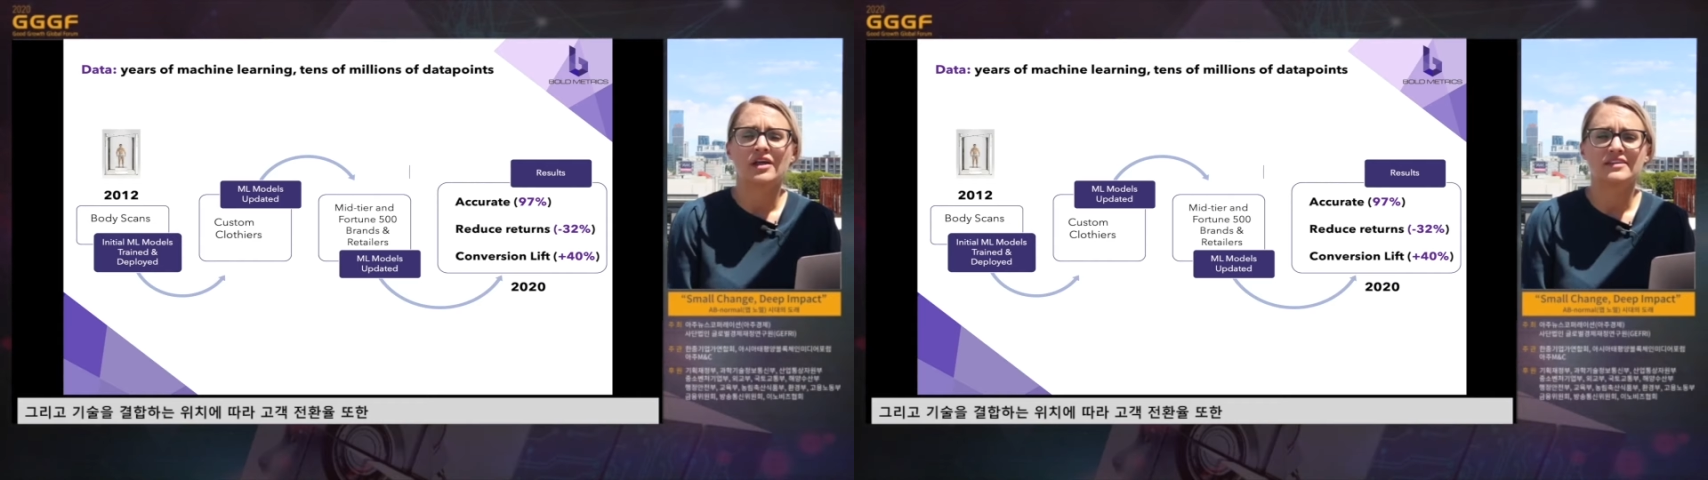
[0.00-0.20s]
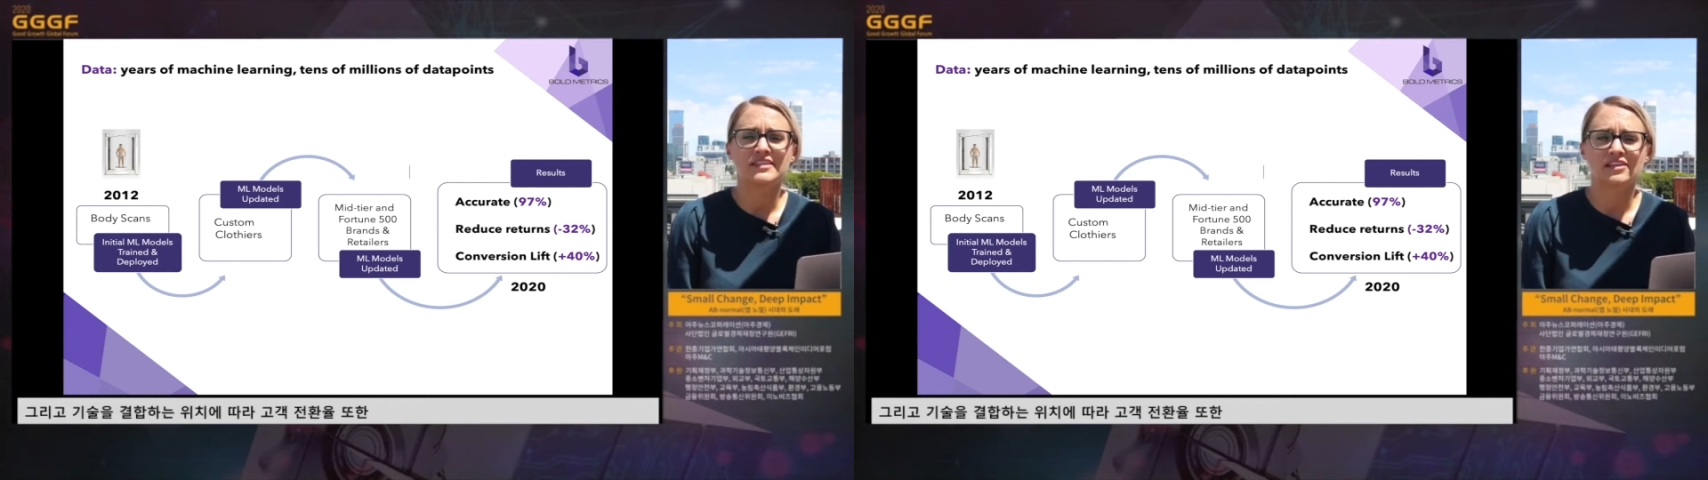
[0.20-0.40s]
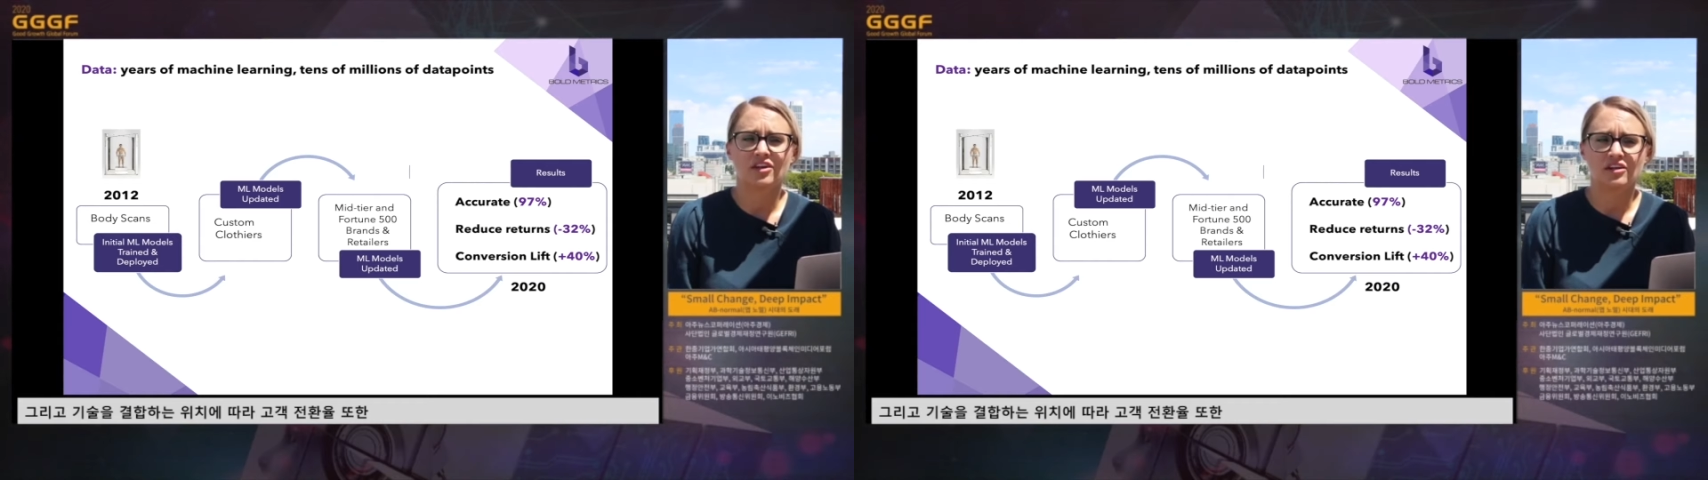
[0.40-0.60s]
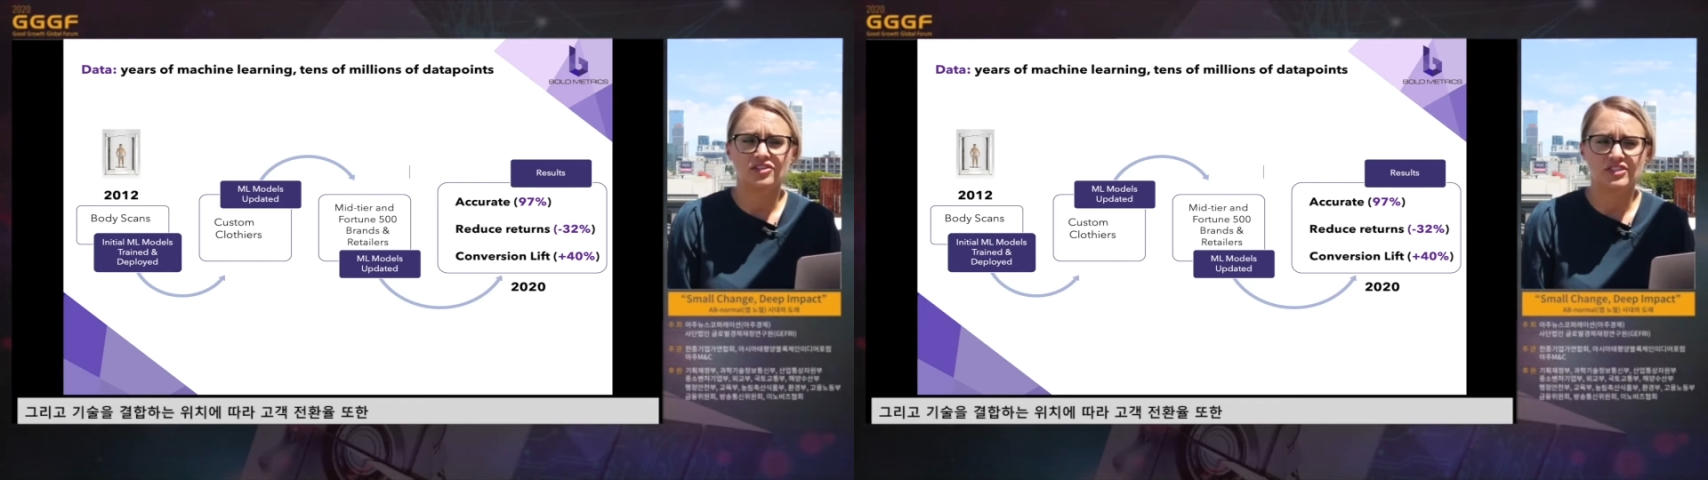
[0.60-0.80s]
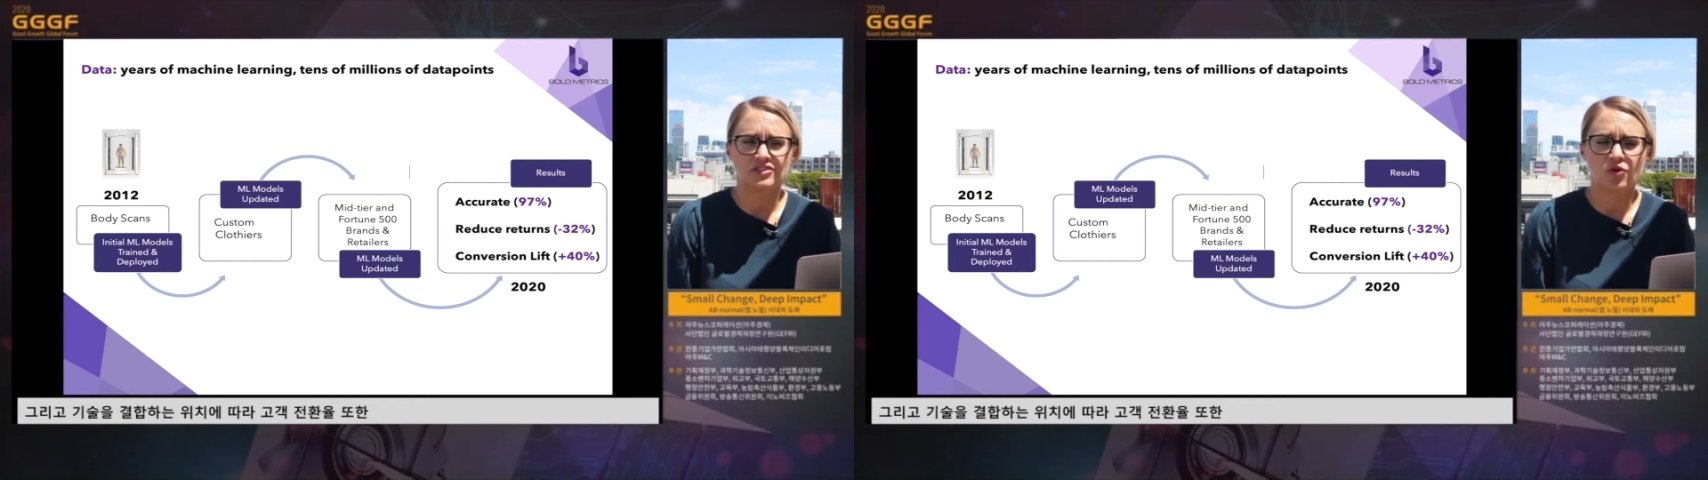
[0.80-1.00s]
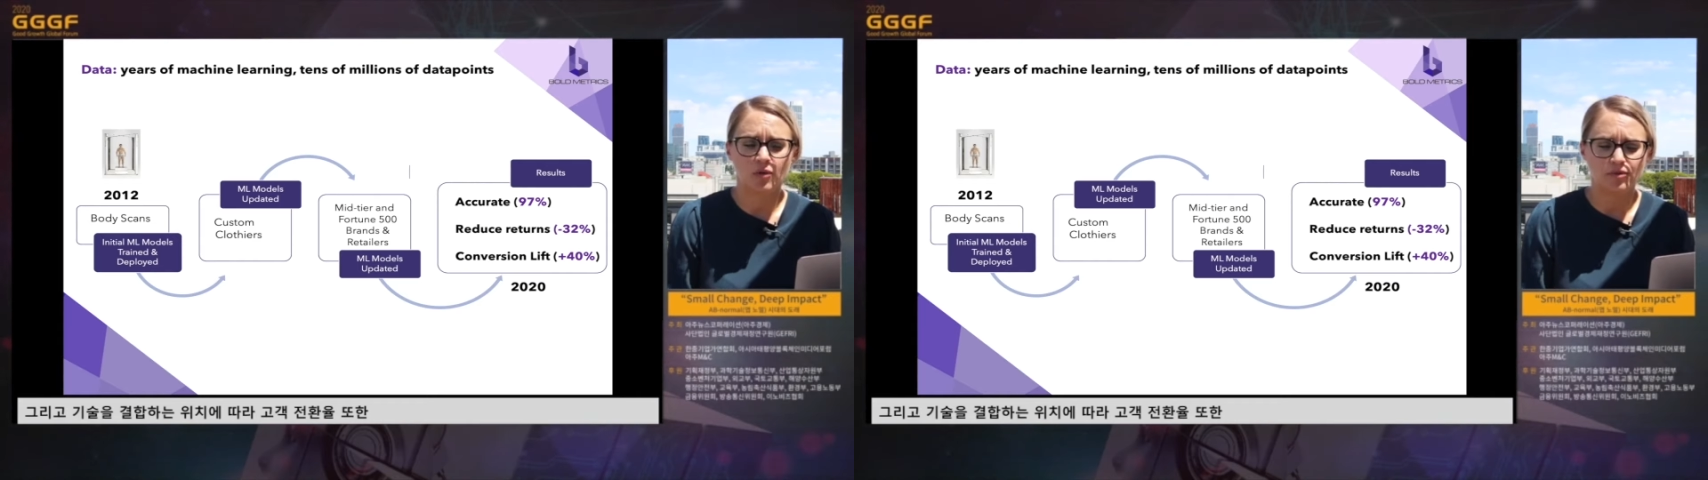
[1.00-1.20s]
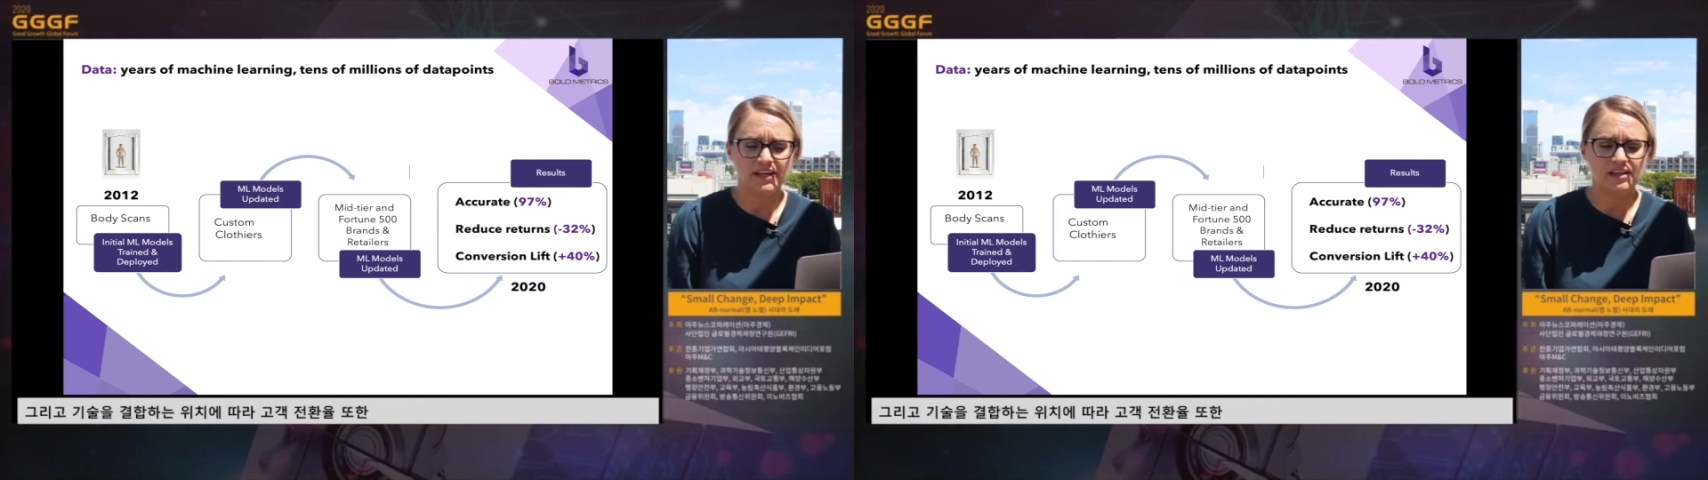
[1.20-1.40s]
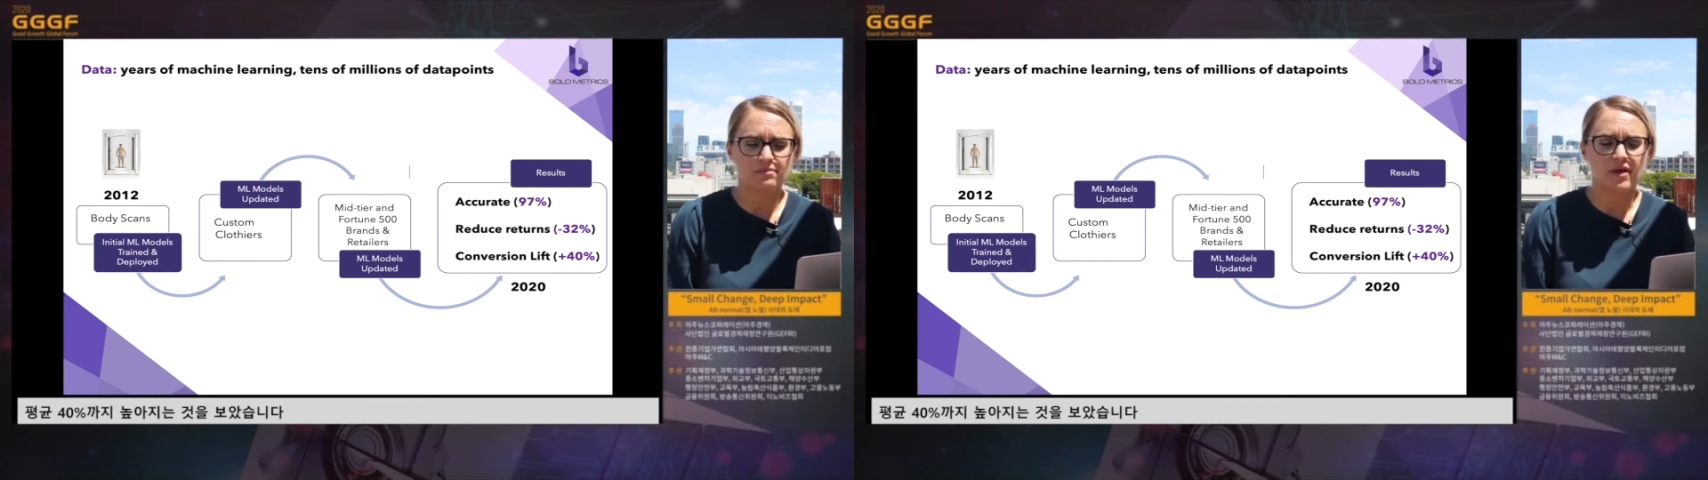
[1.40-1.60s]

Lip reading: the technology is incorporated.